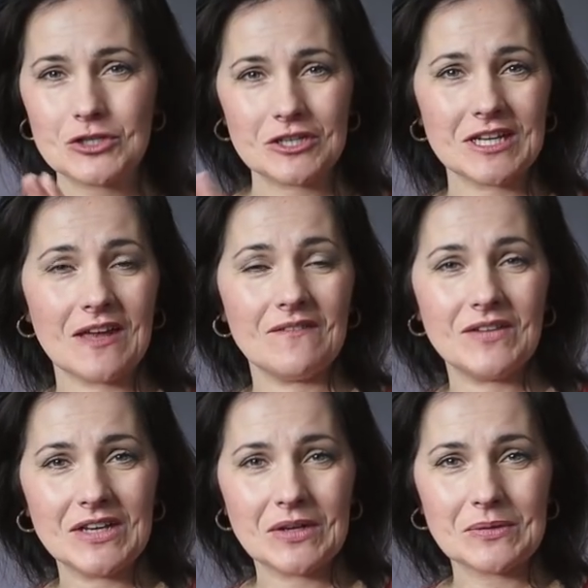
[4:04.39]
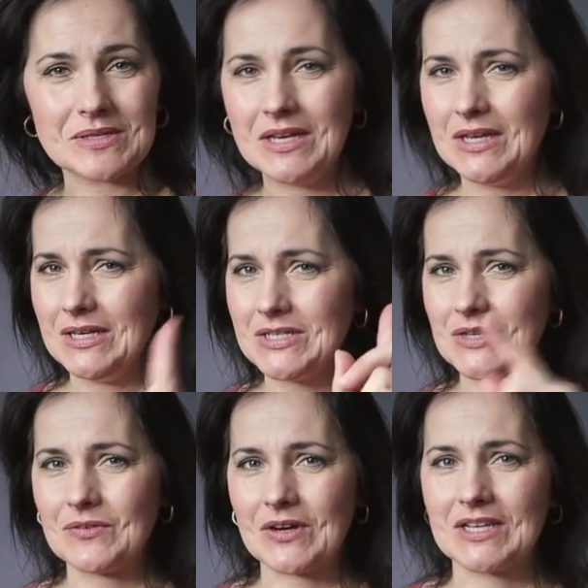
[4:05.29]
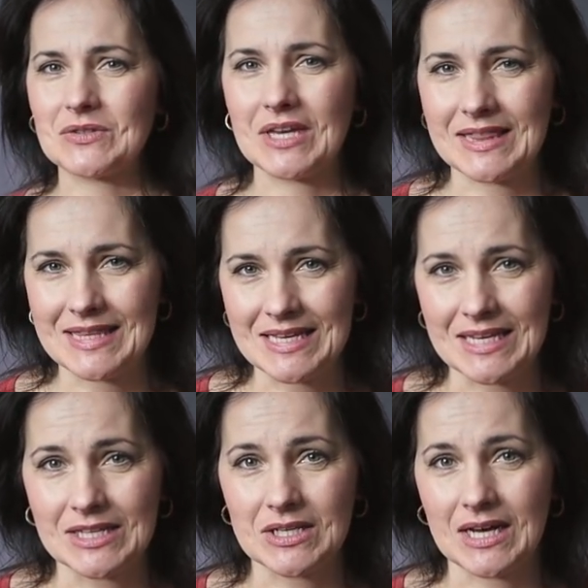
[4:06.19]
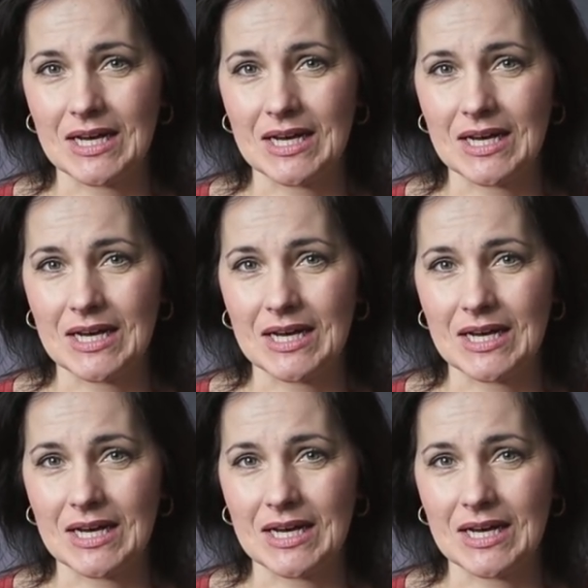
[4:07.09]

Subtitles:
future videos. Don't forget to hit the